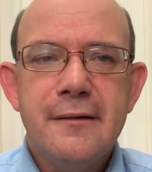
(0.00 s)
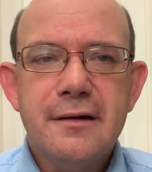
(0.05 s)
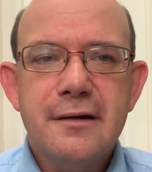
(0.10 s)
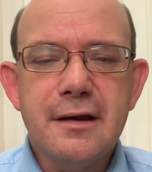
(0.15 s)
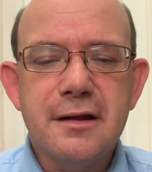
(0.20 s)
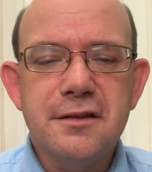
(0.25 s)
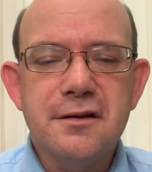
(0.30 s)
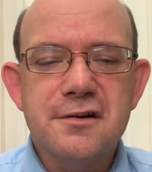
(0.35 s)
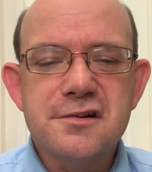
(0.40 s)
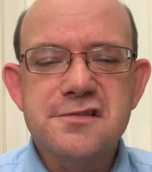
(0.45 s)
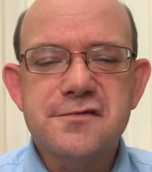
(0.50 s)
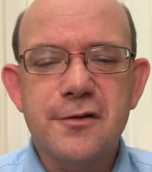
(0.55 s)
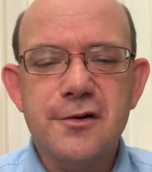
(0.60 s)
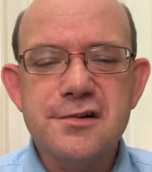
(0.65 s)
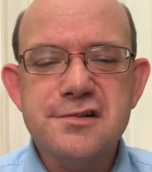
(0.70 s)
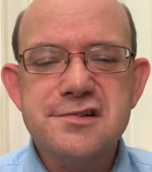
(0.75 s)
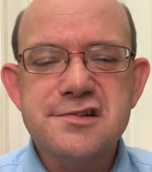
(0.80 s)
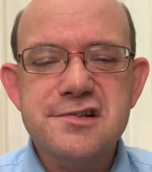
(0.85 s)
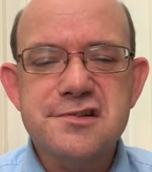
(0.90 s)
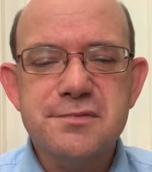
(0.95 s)
in those
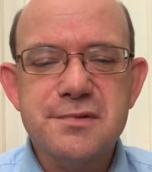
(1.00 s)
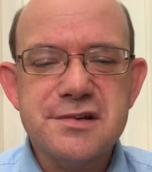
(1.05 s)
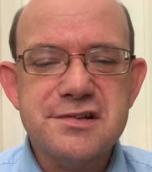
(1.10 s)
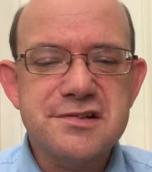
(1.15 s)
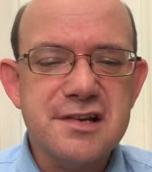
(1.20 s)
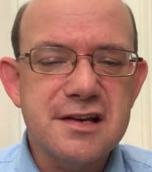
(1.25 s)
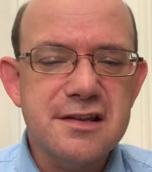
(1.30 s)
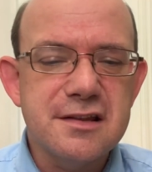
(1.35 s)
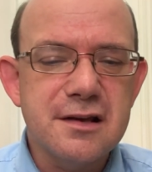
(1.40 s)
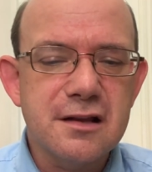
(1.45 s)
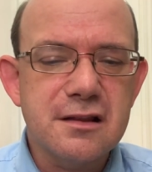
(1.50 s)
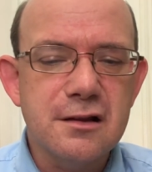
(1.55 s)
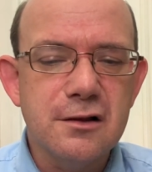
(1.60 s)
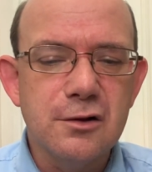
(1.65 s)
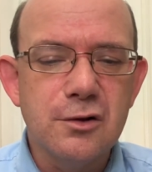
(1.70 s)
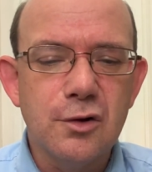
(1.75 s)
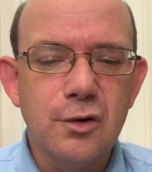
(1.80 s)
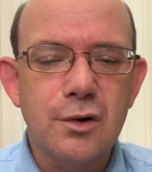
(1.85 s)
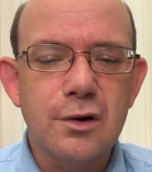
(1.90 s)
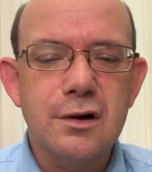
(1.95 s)
verses, we see that the
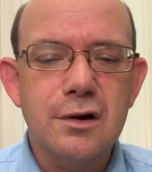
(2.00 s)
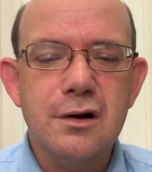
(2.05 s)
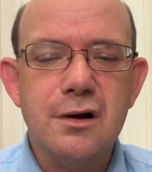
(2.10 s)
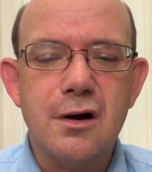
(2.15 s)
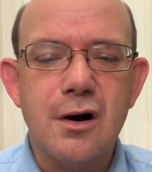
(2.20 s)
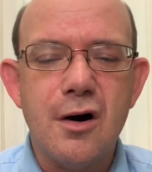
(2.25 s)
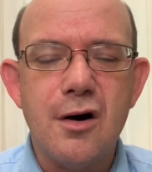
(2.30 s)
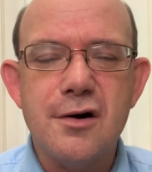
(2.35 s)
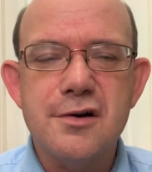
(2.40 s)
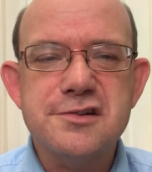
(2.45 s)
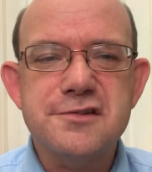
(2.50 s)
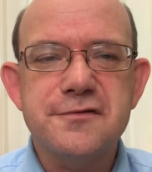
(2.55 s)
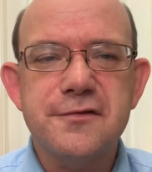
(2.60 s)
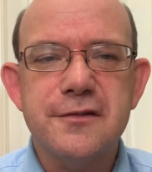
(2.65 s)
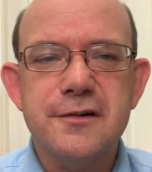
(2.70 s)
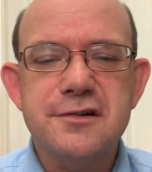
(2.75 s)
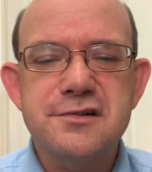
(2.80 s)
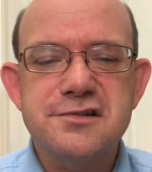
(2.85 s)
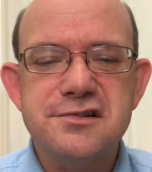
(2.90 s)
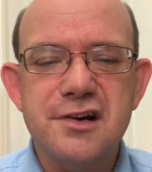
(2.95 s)
Lord calls
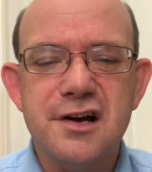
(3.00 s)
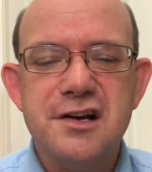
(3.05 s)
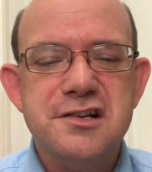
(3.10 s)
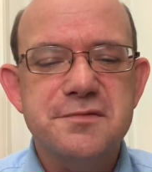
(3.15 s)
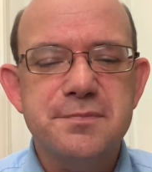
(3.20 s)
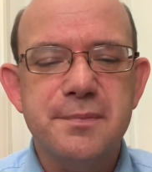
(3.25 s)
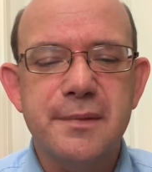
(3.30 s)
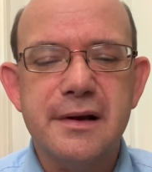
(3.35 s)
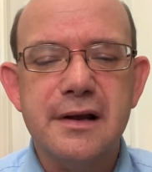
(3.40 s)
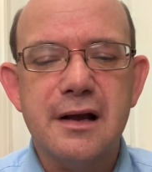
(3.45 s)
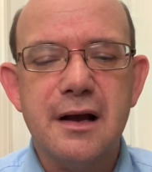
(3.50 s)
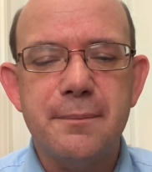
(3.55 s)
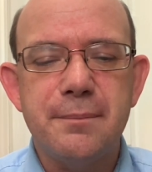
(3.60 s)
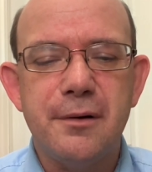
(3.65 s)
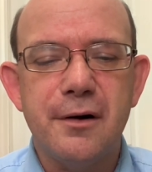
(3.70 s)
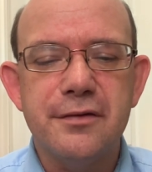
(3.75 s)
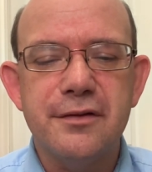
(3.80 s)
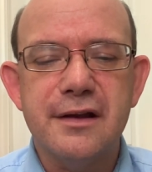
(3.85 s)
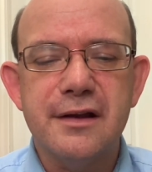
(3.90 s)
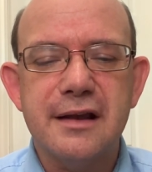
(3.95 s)
for judgment
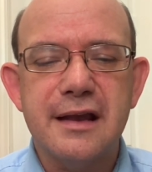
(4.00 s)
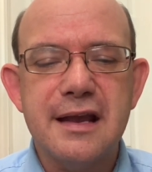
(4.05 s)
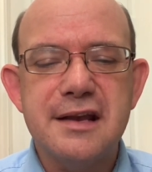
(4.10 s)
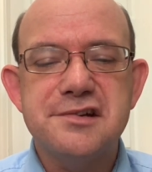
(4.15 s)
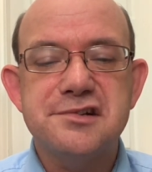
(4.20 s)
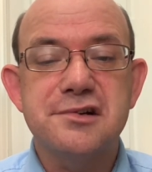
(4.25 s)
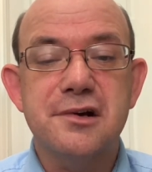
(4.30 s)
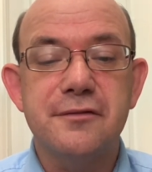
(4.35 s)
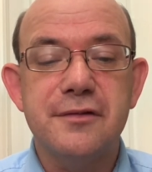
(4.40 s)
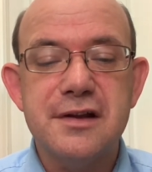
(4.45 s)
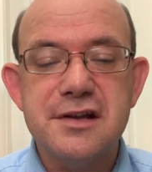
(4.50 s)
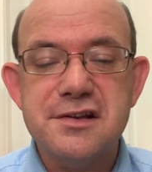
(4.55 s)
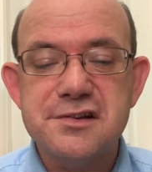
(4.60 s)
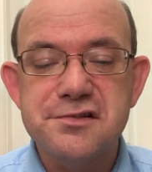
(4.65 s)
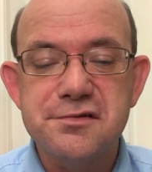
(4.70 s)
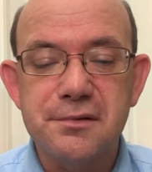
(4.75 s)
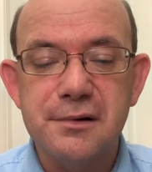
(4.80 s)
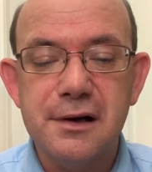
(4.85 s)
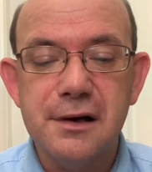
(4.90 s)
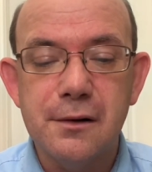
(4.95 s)
upon the nation of
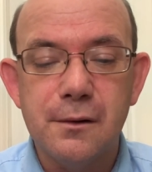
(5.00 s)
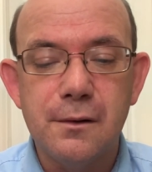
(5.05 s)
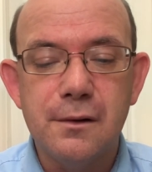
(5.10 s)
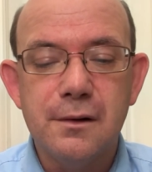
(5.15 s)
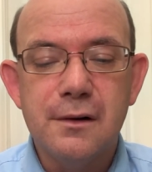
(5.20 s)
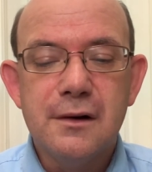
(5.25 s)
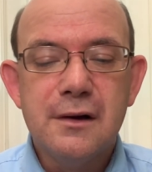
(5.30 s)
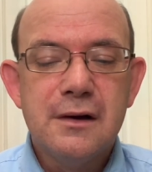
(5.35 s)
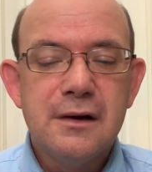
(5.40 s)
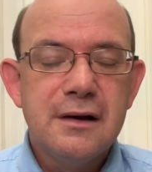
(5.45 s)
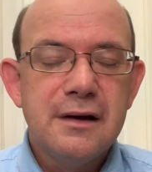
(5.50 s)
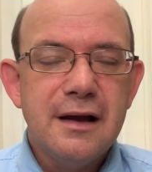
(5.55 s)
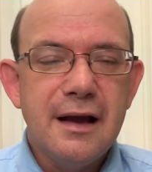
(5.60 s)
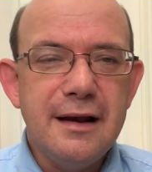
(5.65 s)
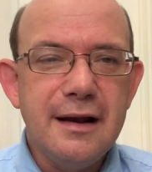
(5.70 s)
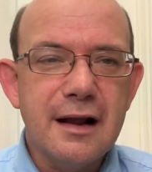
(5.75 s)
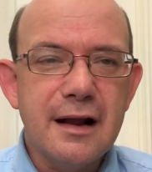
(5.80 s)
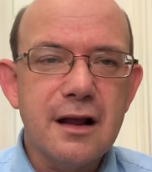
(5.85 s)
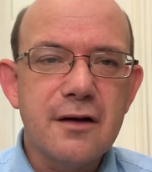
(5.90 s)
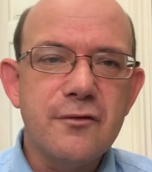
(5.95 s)
Israel.
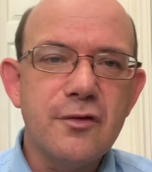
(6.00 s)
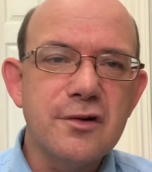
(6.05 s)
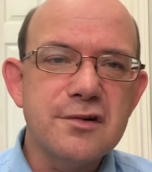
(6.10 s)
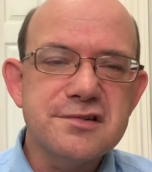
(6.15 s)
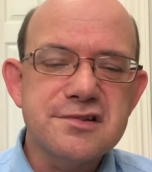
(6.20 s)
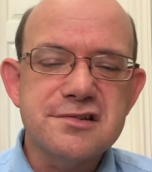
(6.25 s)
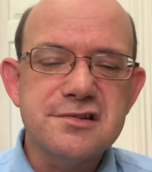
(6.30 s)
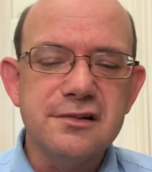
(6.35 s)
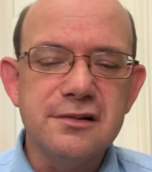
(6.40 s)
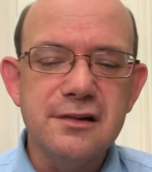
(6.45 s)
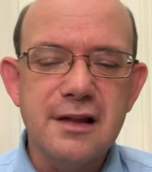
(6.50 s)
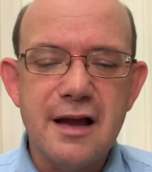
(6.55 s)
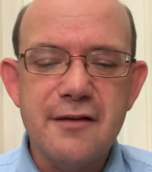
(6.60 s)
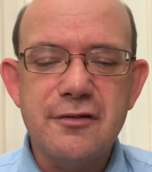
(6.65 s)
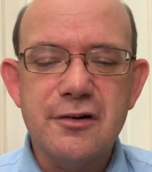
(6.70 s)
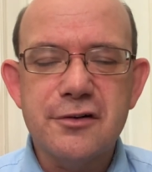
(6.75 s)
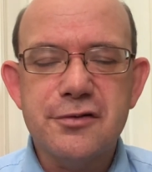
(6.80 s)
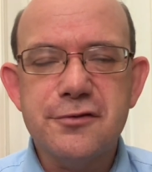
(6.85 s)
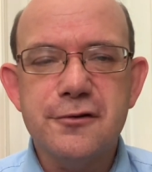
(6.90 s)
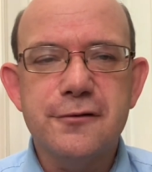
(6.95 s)
And then in verses
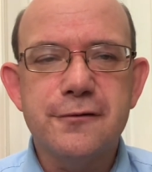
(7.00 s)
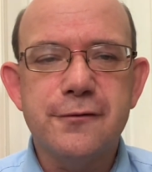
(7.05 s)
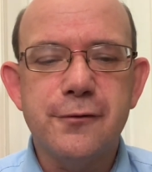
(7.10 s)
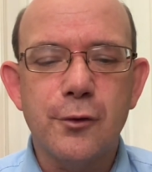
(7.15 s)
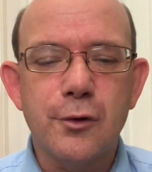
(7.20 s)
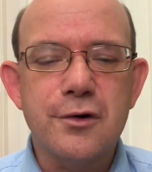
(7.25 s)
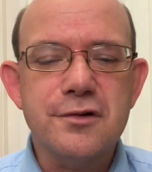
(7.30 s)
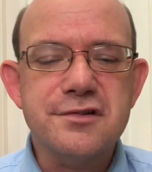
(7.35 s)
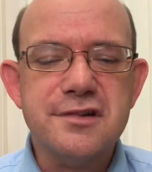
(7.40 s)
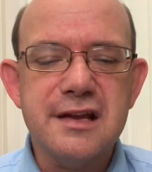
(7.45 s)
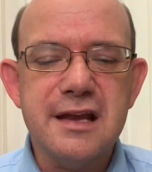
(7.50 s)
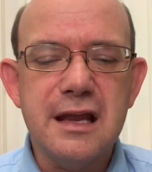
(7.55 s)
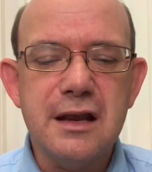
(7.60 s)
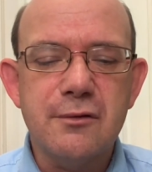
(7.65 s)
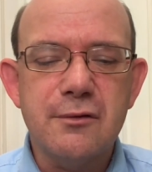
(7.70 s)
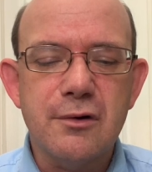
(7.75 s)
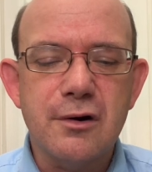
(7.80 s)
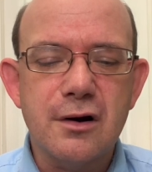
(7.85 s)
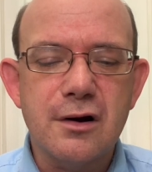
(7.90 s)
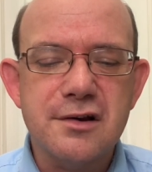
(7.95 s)
11 through 14,
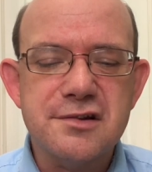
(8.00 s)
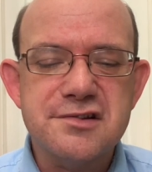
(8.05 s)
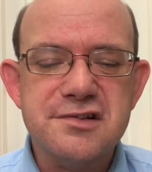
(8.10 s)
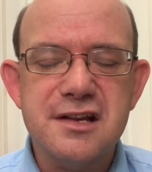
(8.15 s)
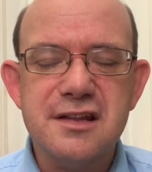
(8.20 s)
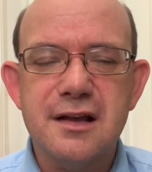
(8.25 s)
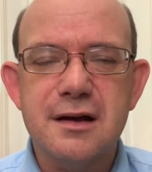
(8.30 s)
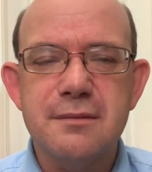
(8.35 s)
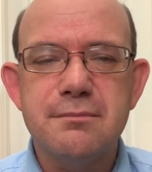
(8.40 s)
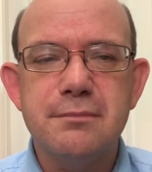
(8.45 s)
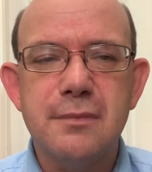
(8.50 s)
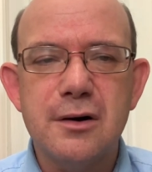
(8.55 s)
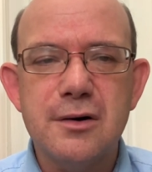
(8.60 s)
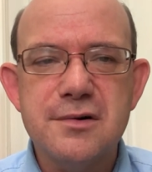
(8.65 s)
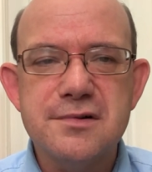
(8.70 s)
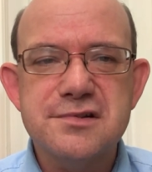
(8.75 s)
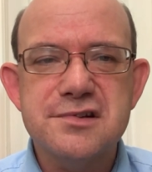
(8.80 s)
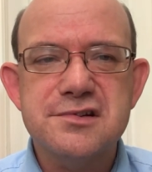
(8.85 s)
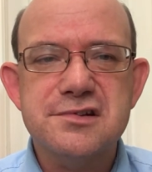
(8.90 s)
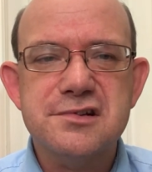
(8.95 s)
we're going to see that
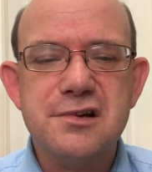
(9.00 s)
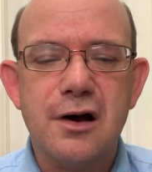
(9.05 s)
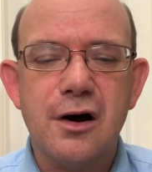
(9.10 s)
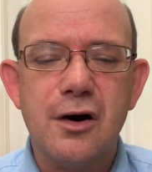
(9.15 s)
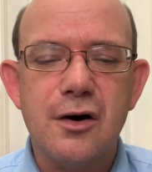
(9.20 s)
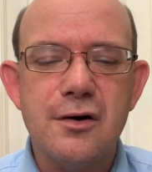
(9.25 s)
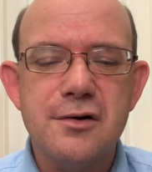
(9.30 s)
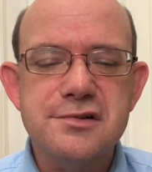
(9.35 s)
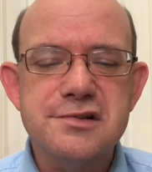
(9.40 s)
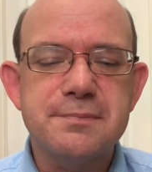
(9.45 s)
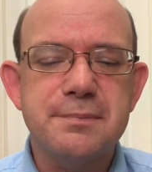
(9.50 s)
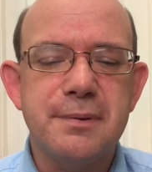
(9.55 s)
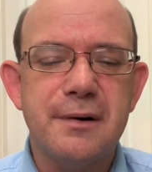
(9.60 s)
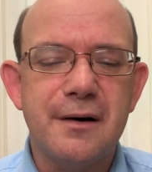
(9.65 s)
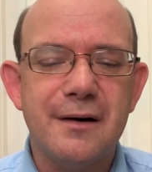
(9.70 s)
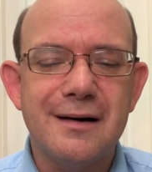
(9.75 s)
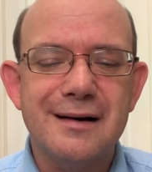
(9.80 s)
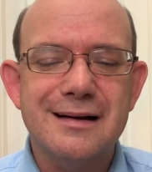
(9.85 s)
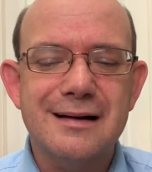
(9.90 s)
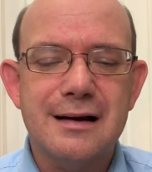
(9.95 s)
Moses calls
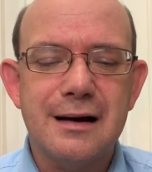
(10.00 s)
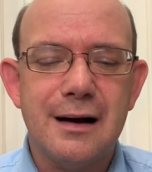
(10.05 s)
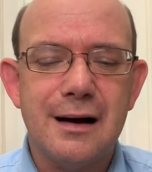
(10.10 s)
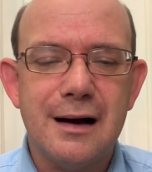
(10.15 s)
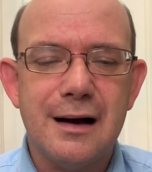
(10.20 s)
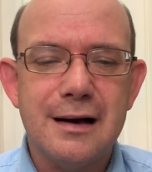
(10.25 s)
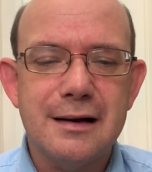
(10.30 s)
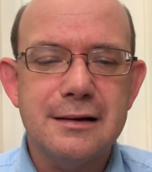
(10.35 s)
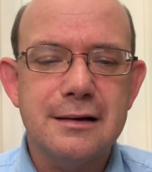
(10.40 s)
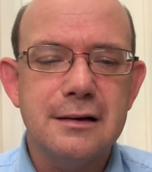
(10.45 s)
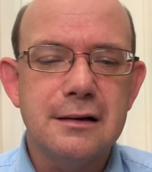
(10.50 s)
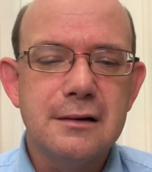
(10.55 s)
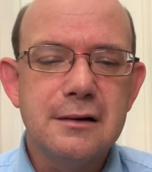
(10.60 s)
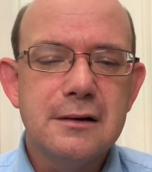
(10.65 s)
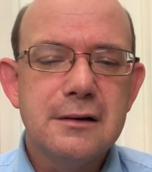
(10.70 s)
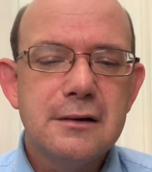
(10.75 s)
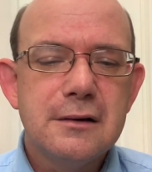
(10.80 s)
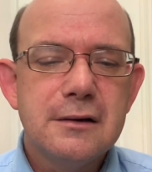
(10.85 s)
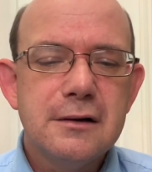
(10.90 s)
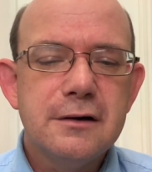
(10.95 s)
upon God
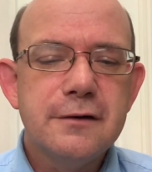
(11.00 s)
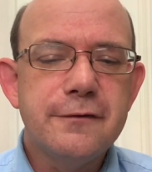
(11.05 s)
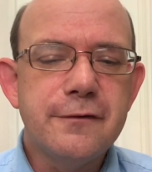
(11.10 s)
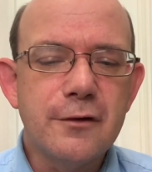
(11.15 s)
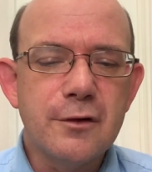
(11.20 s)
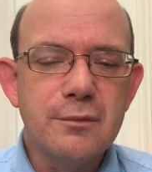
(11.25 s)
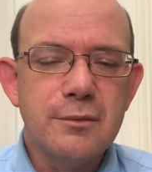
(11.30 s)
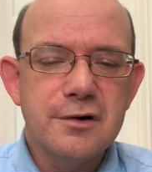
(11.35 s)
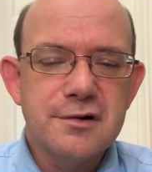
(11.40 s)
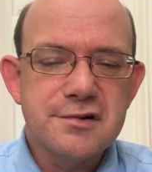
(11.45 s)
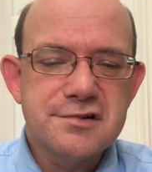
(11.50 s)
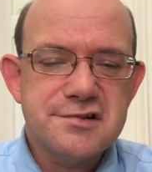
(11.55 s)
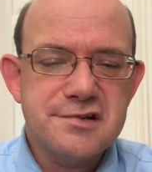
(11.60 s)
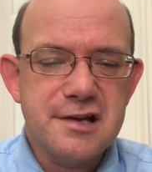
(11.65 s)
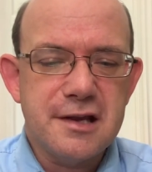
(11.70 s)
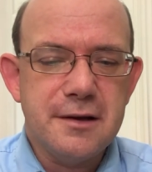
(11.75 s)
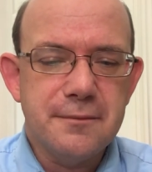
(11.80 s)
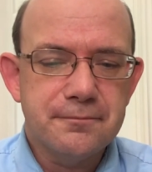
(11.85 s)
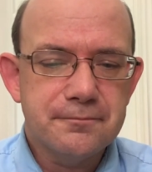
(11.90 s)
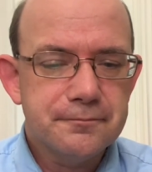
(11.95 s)
for
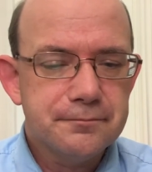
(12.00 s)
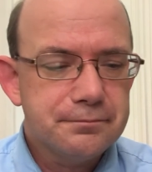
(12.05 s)
mercy.